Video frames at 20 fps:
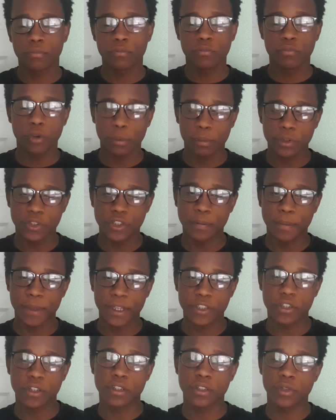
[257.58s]
Probably should
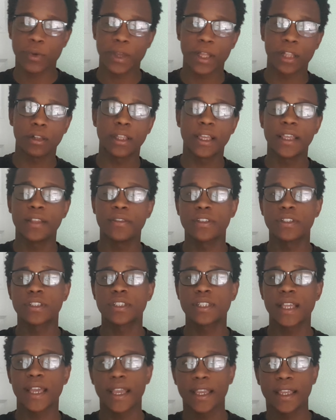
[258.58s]
mention as well, in the
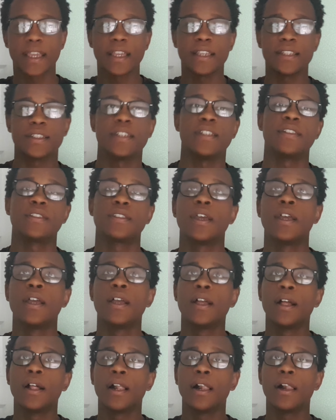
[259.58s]
staircases,
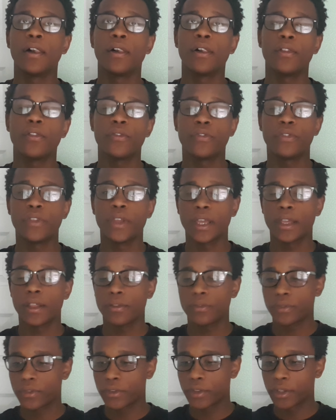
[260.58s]
the
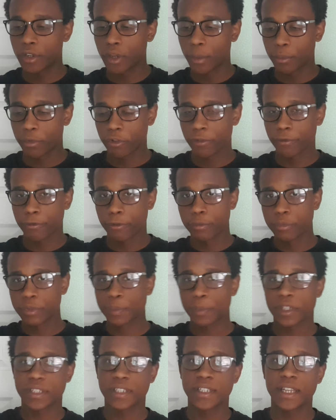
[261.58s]
number of rooms
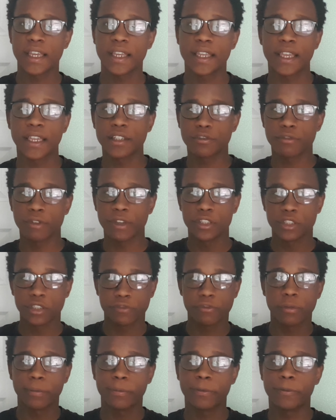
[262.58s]
per staircase ranges
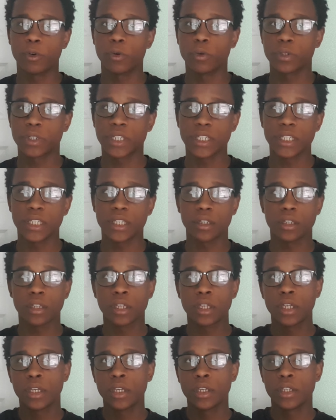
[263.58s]
from 14
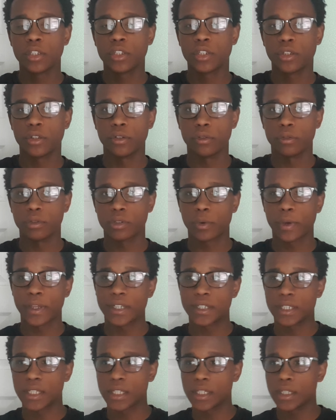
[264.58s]
to
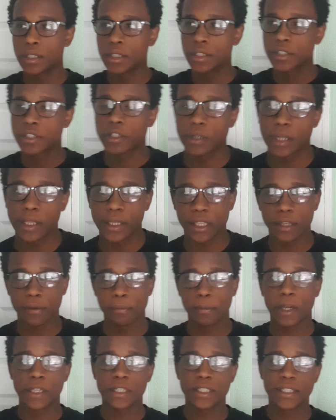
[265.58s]
20. So like in
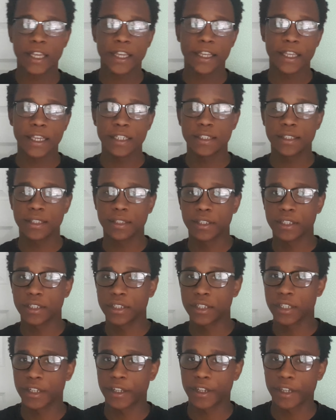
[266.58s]
my staircase
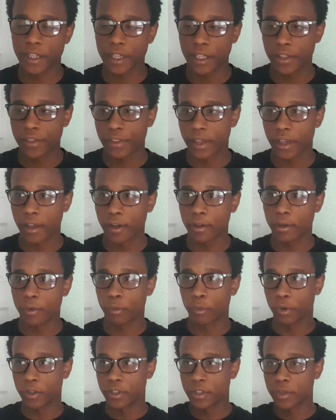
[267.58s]
this year, there
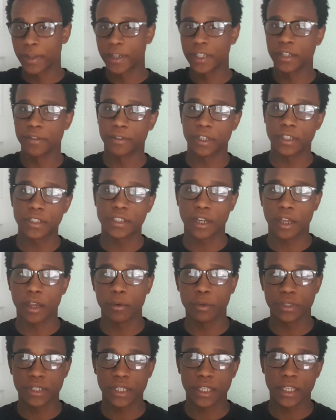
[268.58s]
were 20 of us, and I
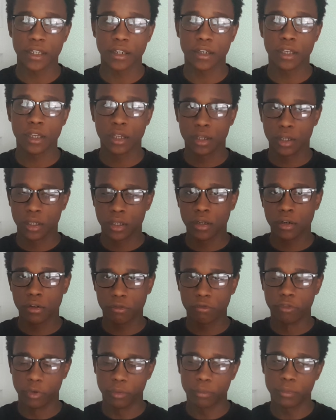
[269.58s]
was in
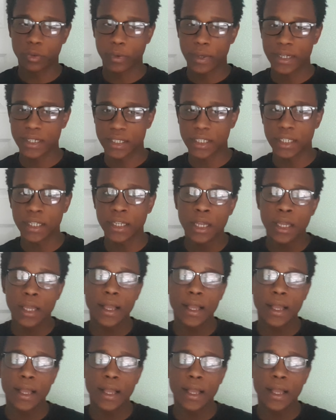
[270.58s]
room 20.